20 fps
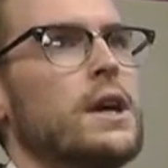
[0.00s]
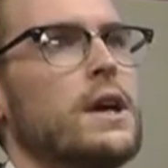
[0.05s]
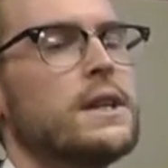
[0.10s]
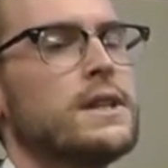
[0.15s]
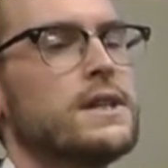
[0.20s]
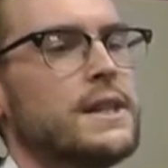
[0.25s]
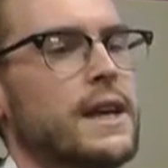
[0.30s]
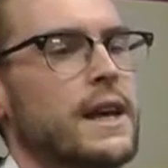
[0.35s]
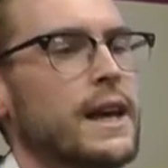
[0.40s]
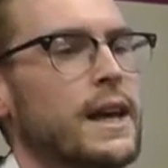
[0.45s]

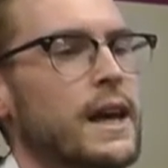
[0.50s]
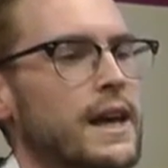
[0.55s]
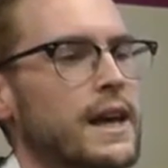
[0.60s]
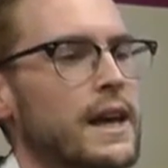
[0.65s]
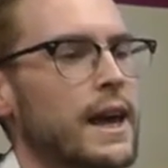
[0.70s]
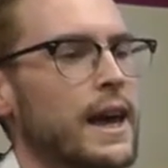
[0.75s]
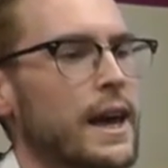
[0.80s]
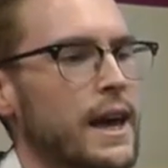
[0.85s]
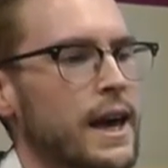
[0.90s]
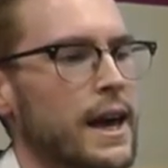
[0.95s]
Take
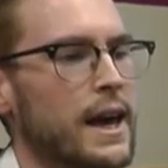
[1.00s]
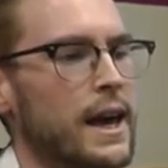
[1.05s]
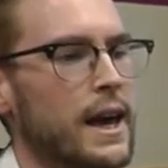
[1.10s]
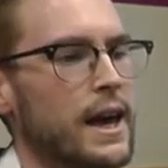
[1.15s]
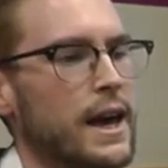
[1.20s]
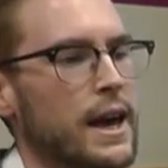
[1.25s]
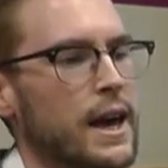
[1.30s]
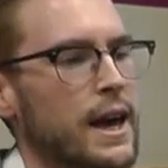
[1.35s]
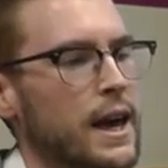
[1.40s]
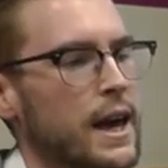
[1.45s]

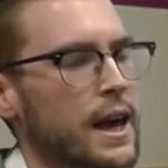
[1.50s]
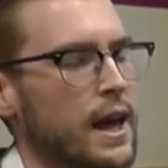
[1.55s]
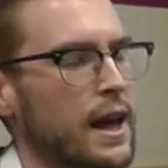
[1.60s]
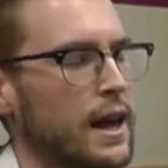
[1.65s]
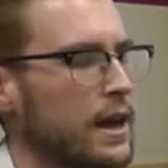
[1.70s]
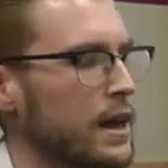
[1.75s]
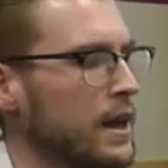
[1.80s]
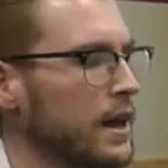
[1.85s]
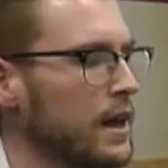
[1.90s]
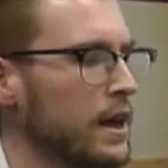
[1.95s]
it,
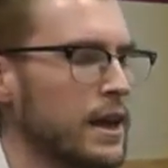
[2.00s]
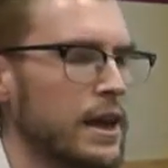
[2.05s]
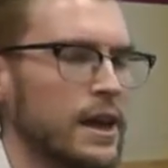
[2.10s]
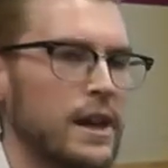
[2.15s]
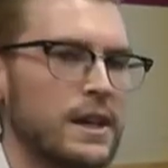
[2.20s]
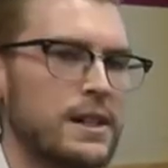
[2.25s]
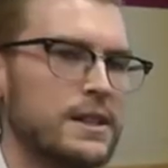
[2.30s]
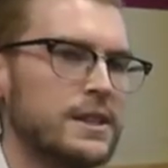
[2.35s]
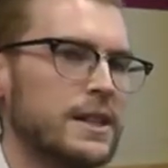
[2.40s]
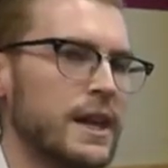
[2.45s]

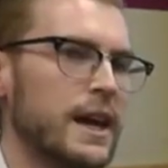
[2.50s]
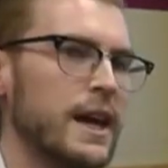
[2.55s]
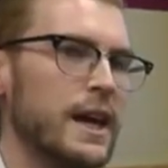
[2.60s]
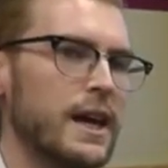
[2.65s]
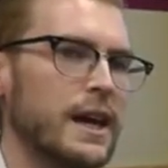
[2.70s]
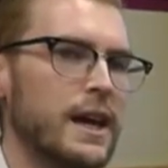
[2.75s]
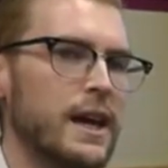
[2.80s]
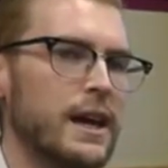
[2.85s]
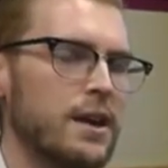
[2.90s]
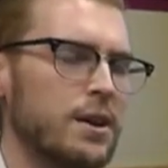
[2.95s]

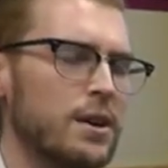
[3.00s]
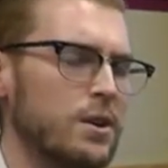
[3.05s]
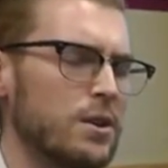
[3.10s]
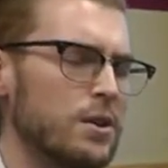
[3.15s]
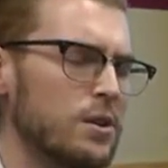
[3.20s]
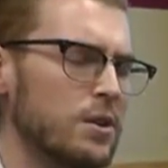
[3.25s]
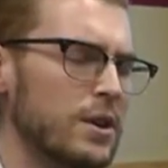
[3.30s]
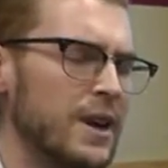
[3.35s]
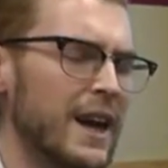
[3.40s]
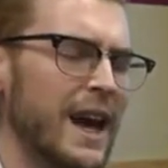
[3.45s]
take it
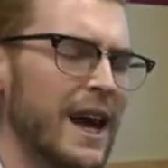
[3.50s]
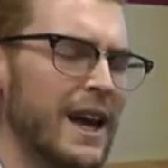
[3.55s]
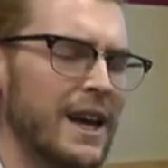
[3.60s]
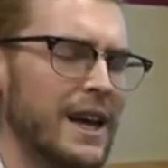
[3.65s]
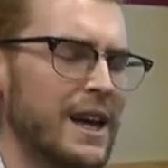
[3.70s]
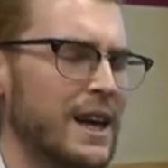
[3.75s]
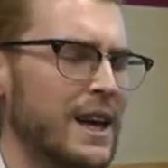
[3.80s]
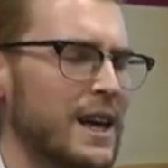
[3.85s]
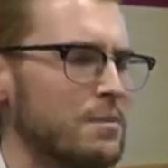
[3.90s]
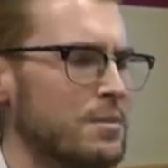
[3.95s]

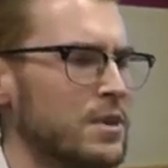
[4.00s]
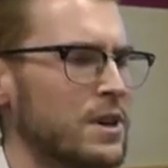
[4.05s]
away,